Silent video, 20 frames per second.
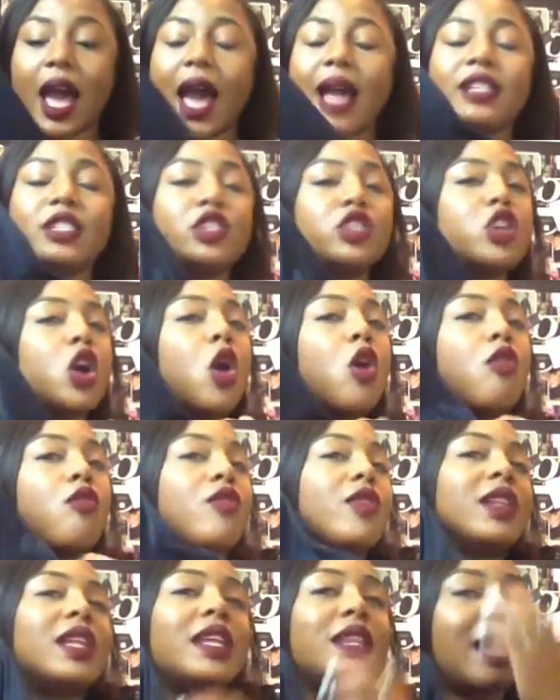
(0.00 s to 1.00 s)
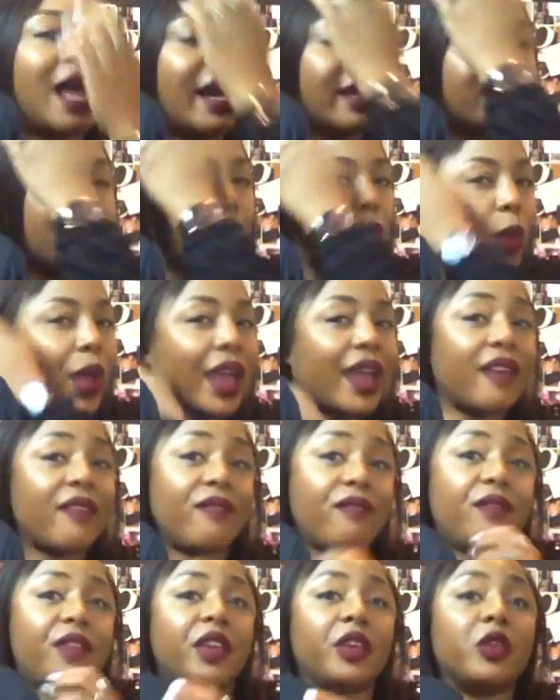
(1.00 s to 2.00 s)
I don't really like the way
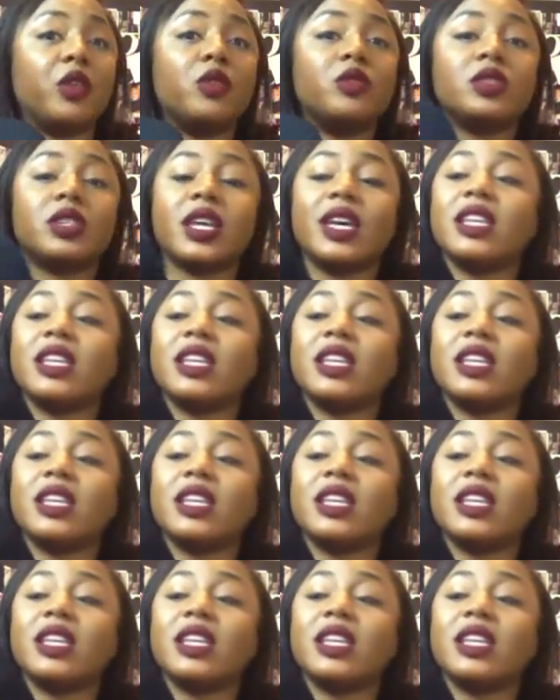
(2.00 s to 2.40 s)
it feels.